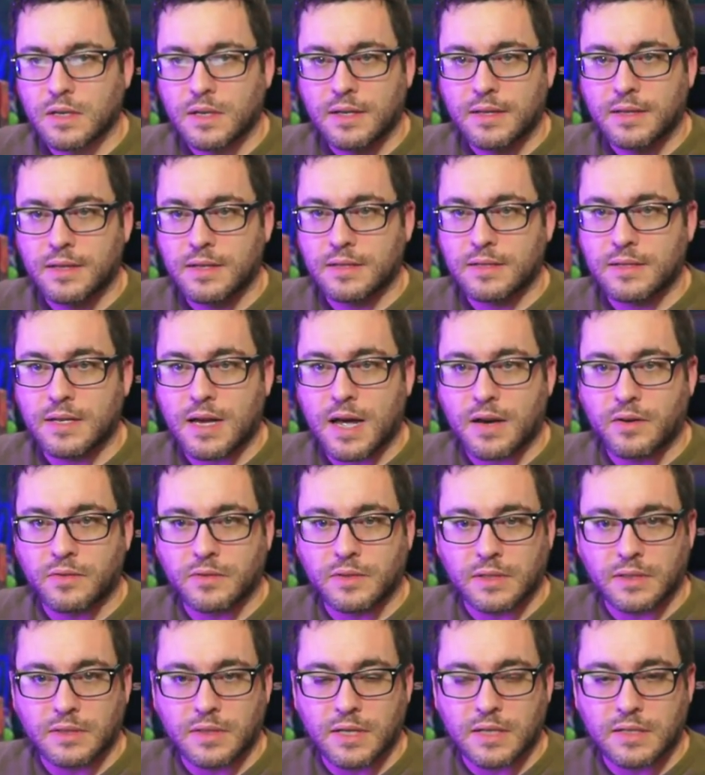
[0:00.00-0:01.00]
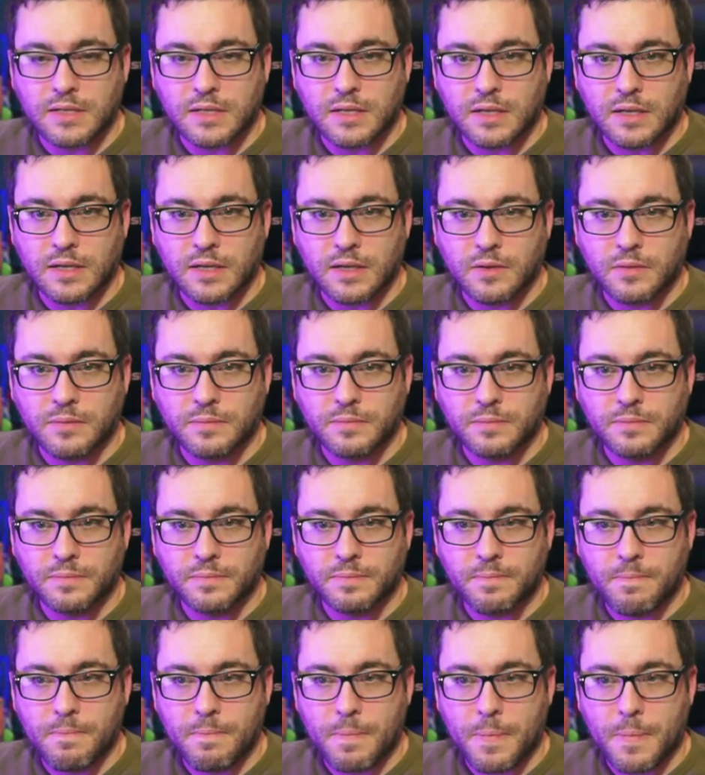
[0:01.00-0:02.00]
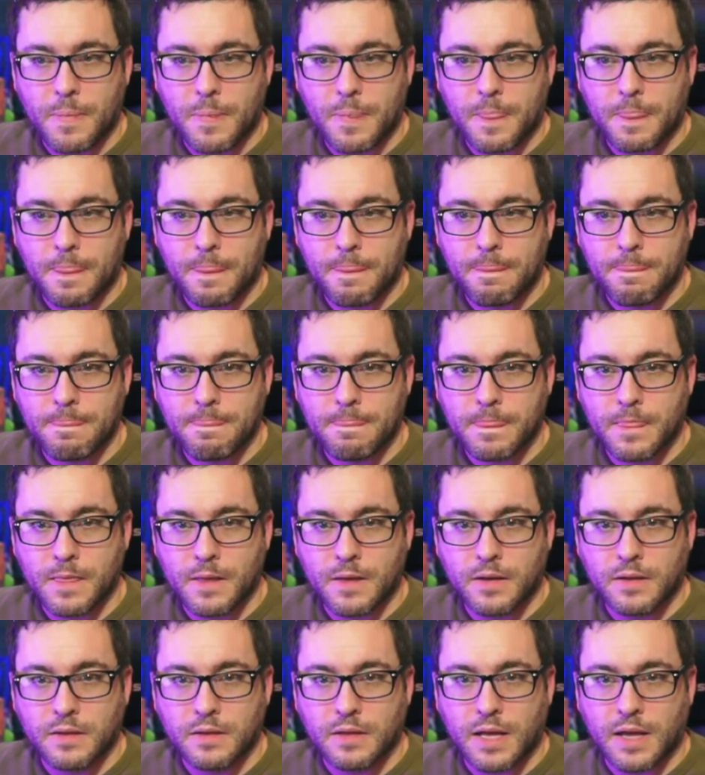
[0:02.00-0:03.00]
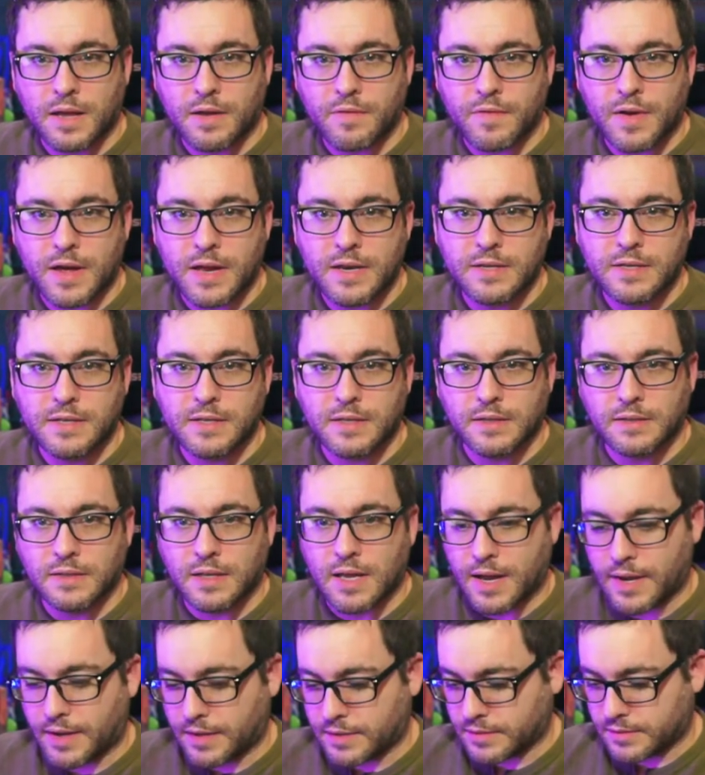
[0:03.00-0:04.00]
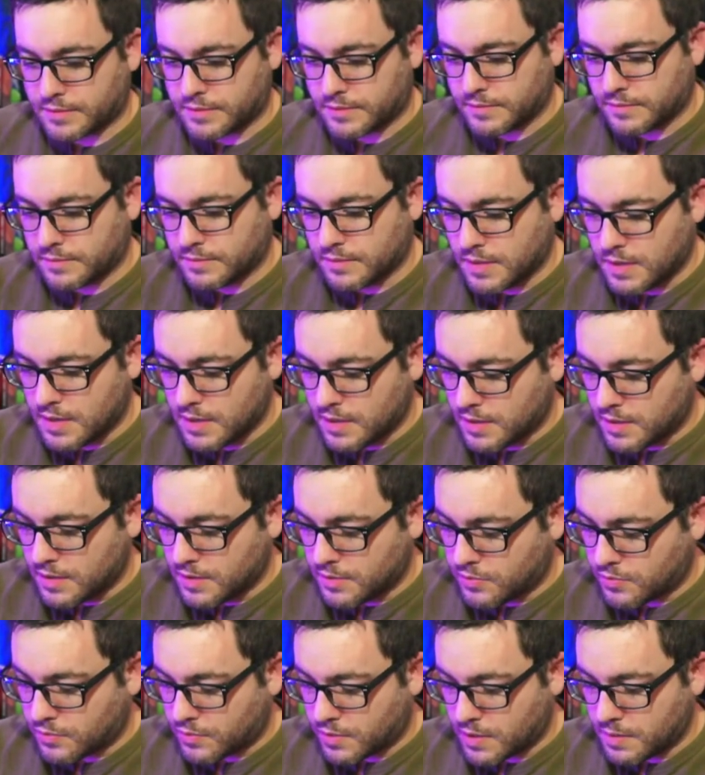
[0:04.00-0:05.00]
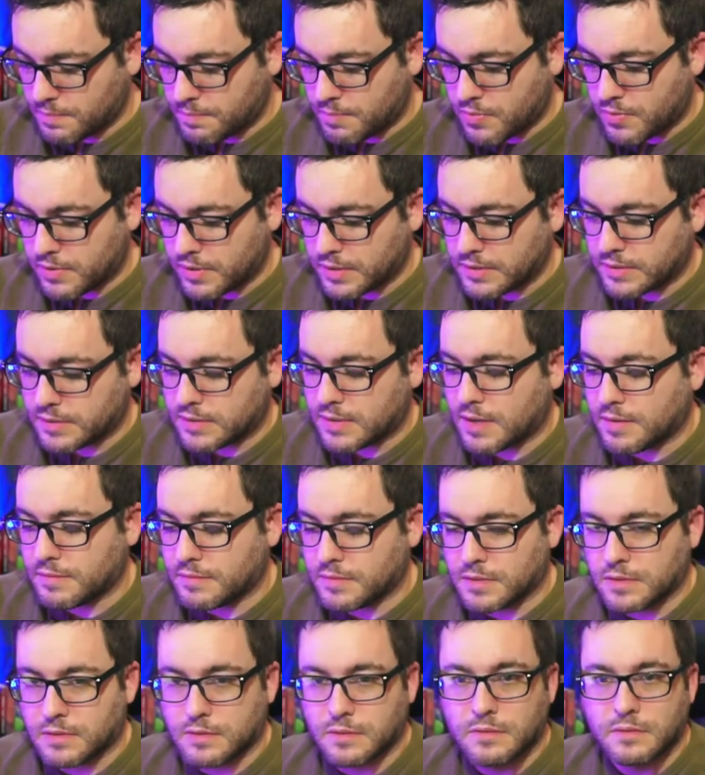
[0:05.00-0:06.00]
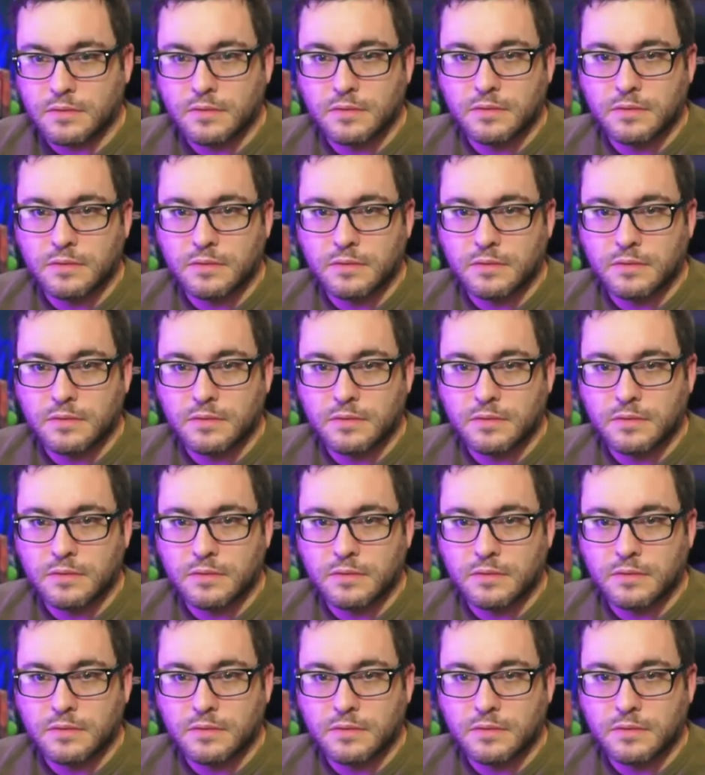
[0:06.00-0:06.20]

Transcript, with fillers: this I don't think that's going to help. Like if I did like 3.7